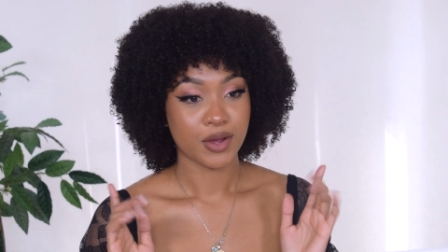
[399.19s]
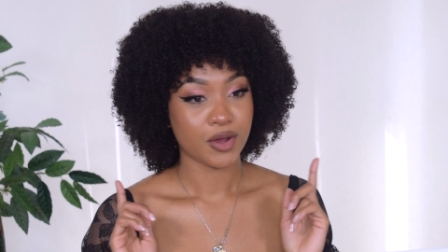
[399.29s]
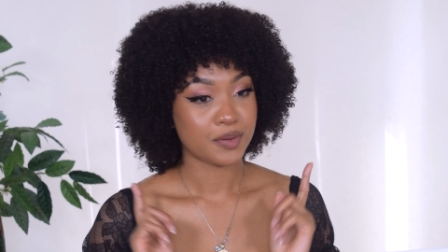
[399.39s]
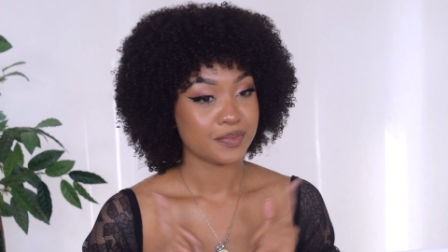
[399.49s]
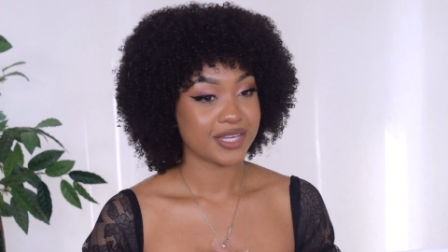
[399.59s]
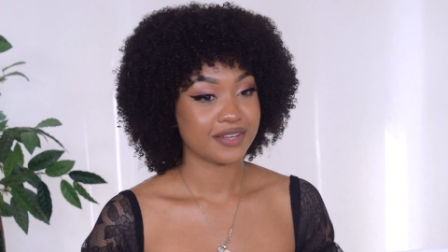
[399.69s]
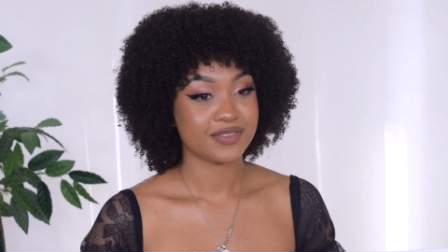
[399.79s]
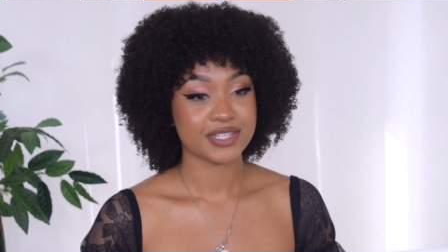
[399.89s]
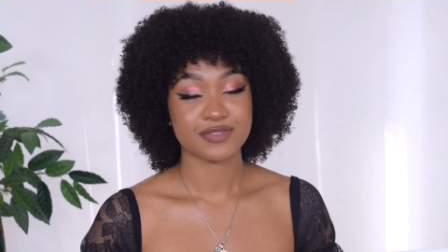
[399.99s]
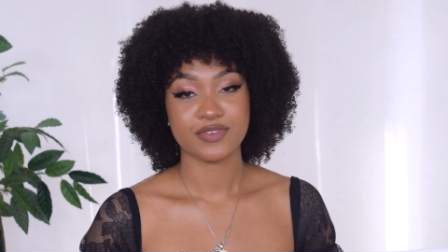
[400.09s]
Um, give
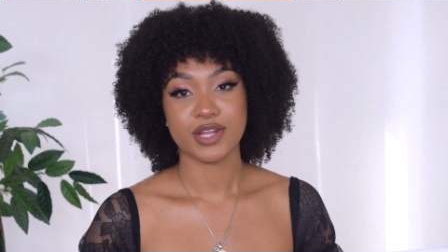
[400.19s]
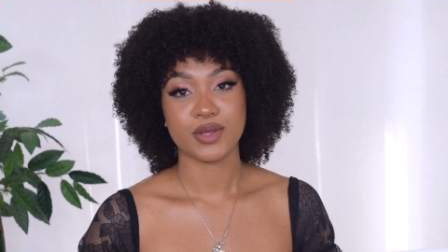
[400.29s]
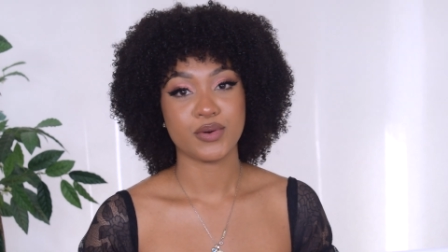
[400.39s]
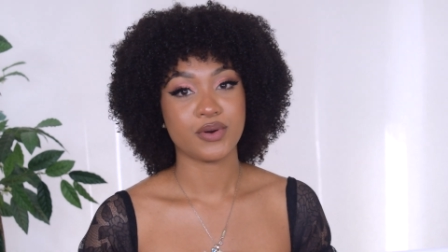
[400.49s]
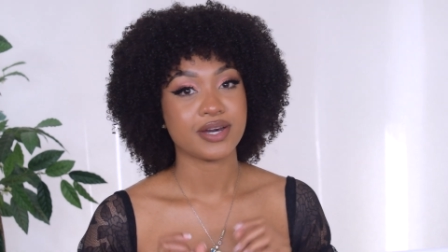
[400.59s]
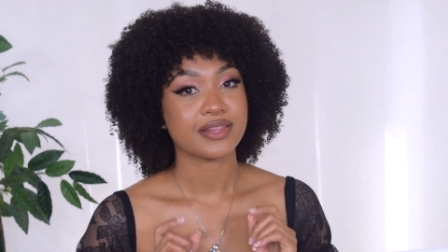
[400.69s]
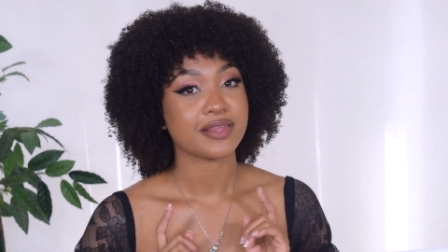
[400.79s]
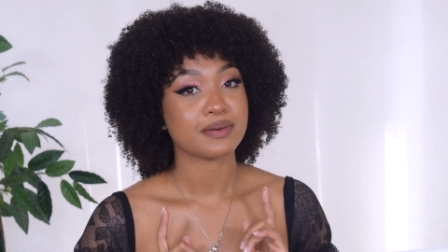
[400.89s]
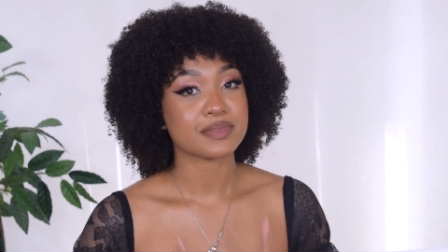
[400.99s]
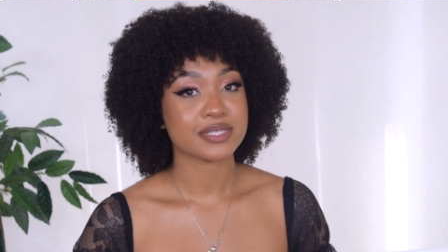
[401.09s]
this video a
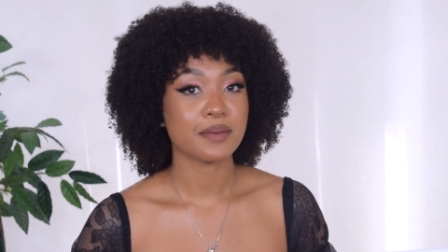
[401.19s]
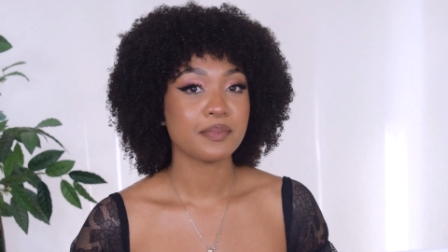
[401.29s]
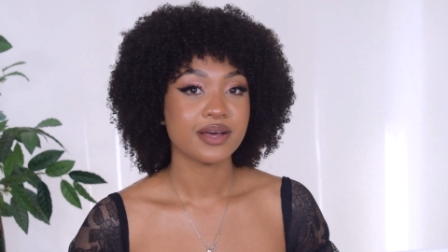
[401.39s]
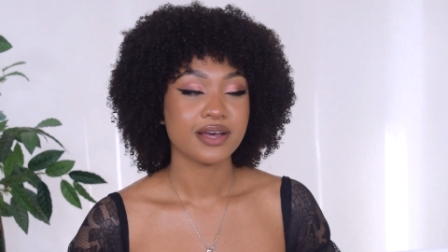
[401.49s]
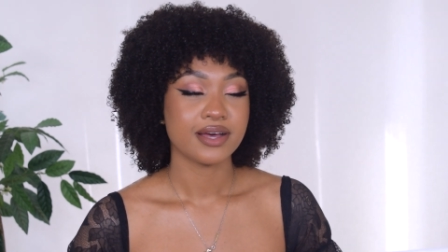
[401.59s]
thumbs up.